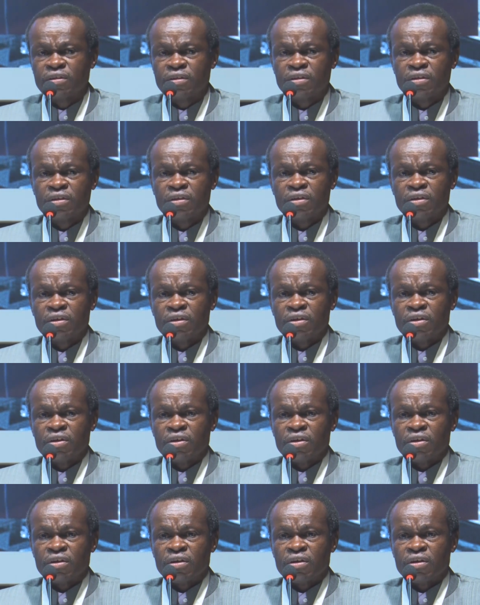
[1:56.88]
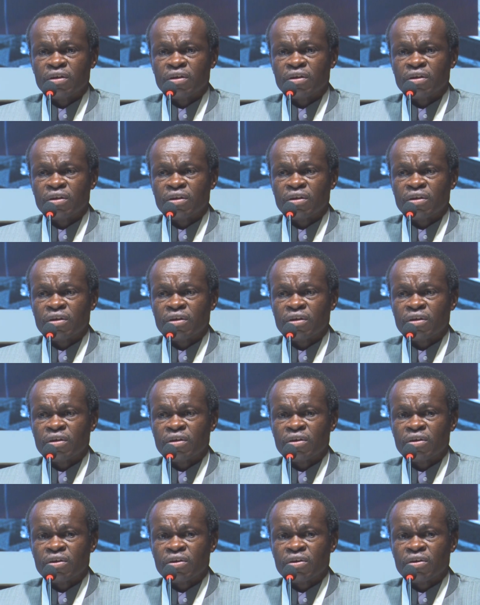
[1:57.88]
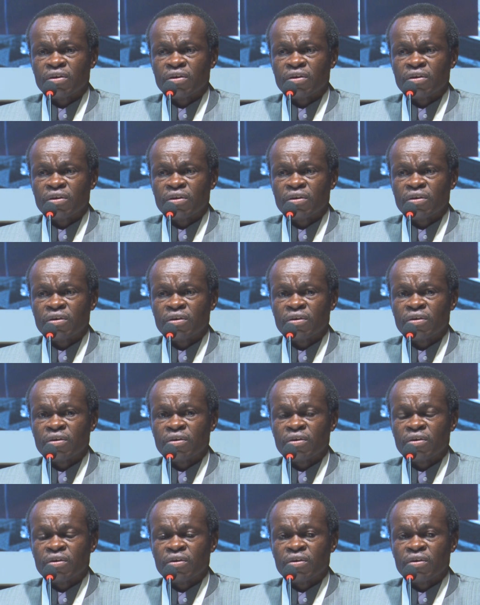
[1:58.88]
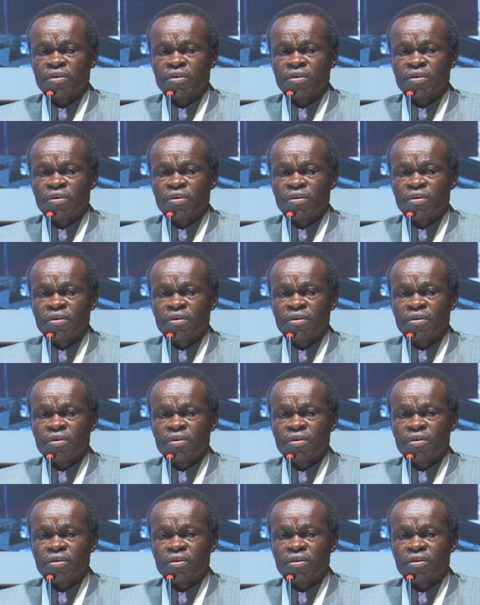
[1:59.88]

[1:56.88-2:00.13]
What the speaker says: Nobody speaks.